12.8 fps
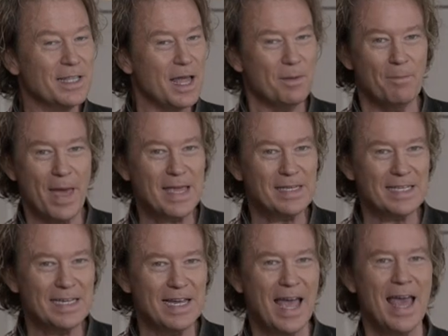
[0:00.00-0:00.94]
that
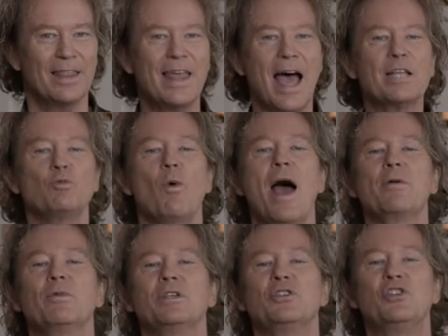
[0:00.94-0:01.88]
amazing? That's why
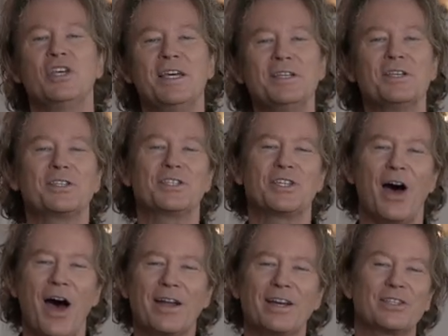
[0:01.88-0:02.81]
when Jesus
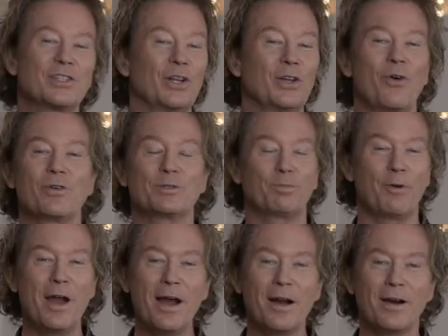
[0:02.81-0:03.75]
taught us the Lord's
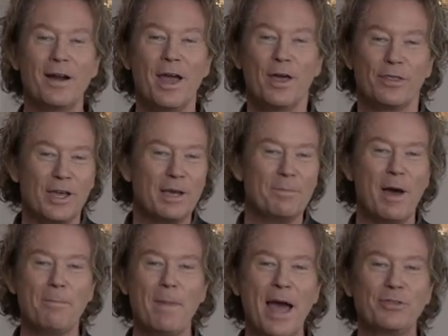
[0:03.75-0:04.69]
Prayer, think
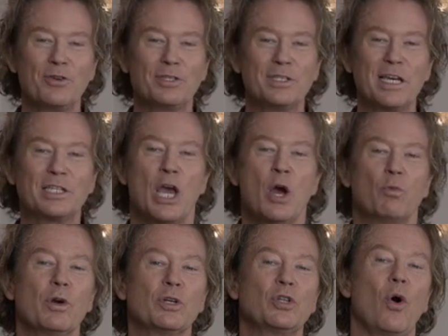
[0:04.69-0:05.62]
about Matthew 6,
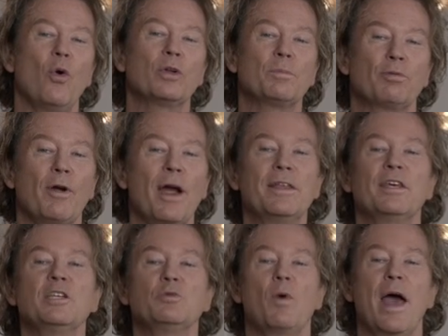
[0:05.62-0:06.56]
we're told to pray
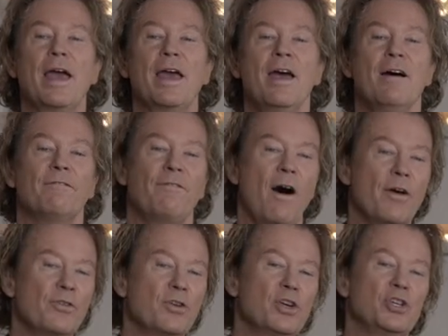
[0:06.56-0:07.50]
this way
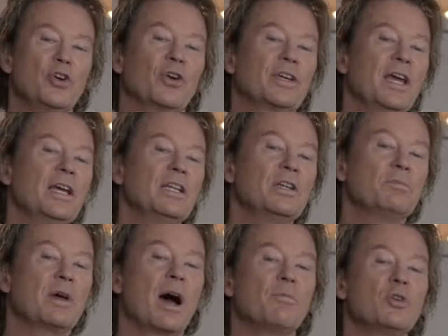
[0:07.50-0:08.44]
Father, your
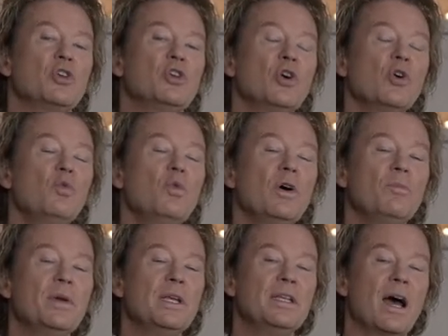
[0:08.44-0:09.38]
kingdom come, your will
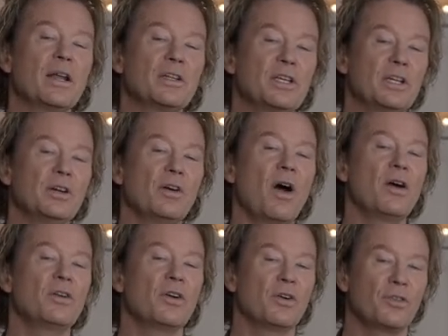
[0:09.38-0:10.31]
be done here
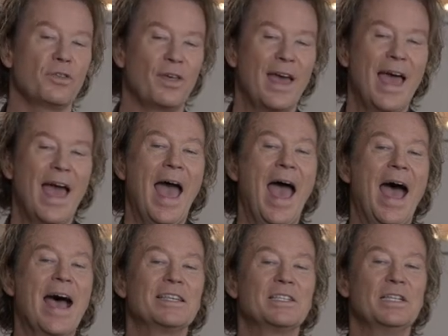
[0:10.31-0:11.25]
on earth
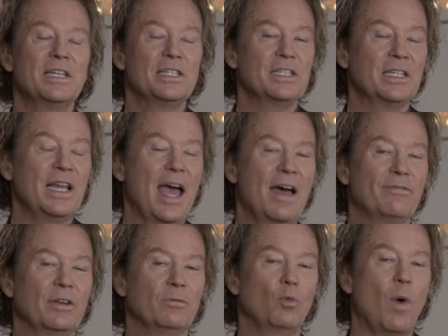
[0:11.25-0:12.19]
as it is in
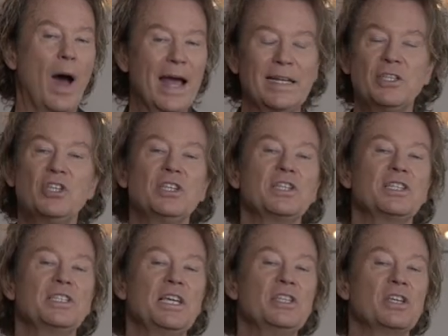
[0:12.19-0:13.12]
heaven. Why did
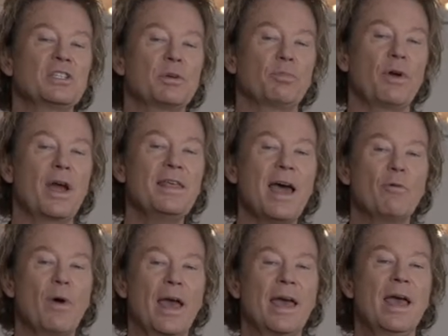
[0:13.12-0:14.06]
Jesus teach us to pray that
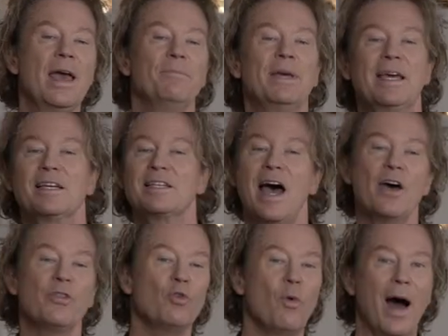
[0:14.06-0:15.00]
way? Because
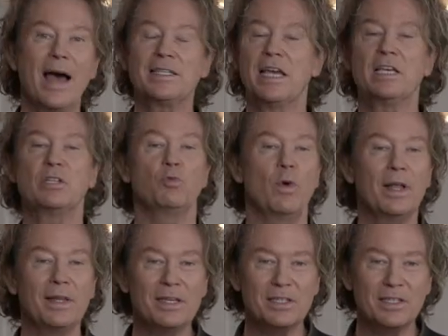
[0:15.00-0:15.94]
otherwise, his
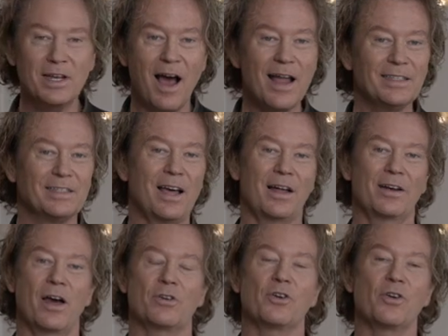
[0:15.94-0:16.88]
will is not
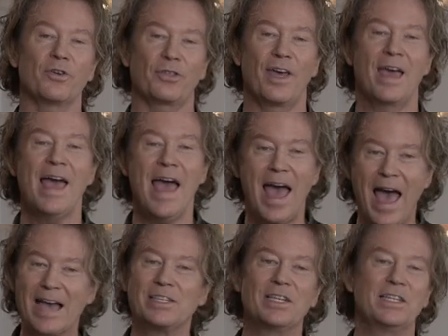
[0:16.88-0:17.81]
done on earth
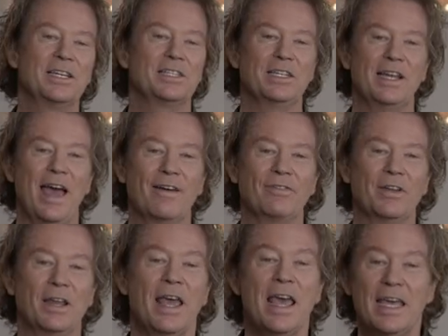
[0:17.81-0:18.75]
as it is in
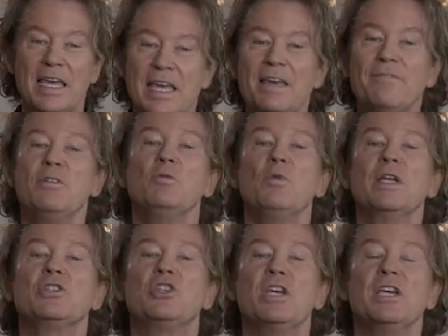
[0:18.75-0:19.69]
heaven. Even
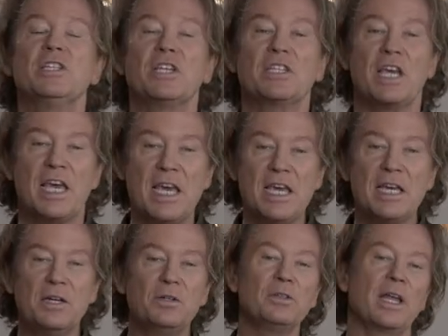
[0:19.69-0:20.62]
when Jesus
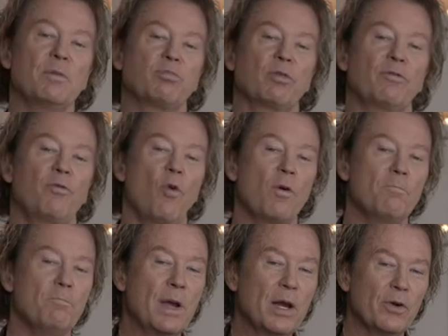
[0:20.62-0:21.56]
healed and
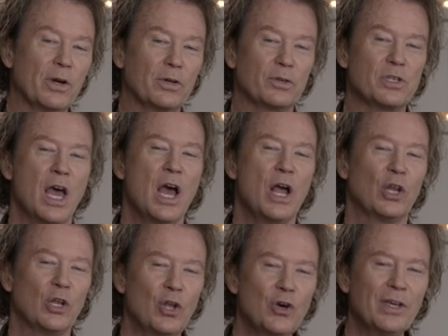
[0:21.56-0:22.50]
performed miracles,
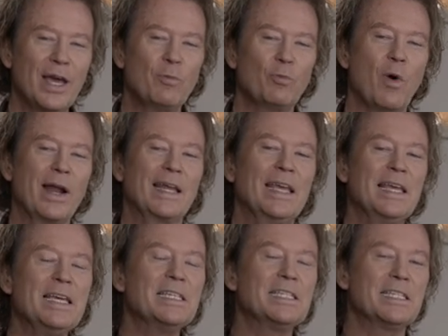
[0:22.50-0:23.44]
look at what
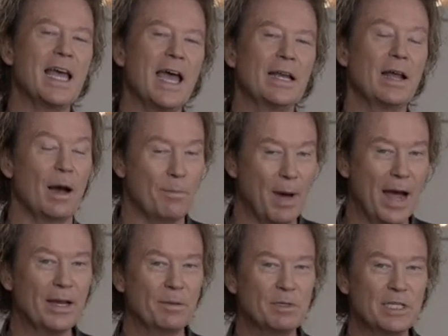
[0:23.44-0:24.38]
he said
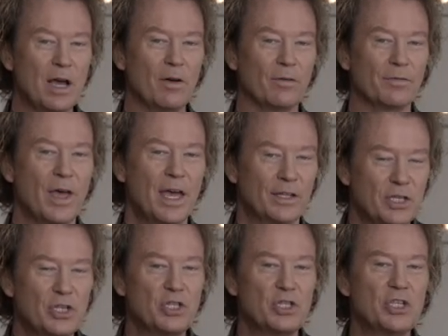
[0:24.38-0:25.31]
about himself.
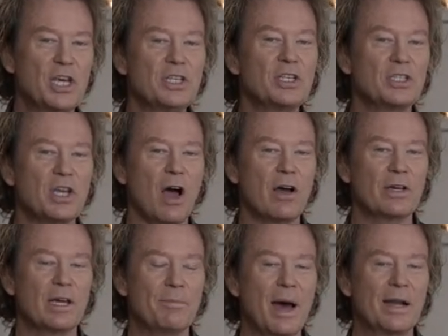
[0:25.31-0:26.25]
This is Jesus
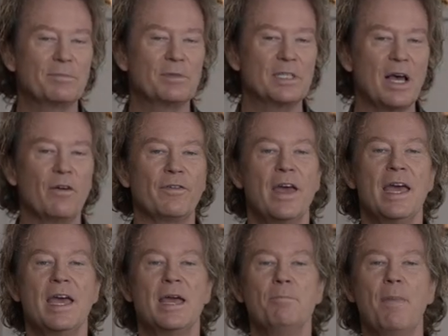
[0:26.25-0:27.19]
talking about himself
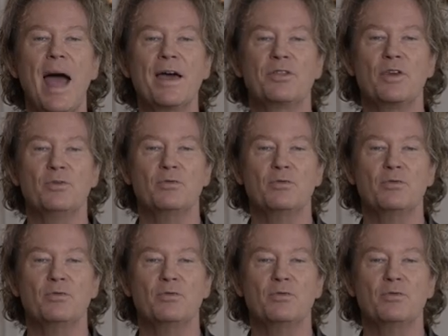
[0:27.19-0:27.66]
in Matthew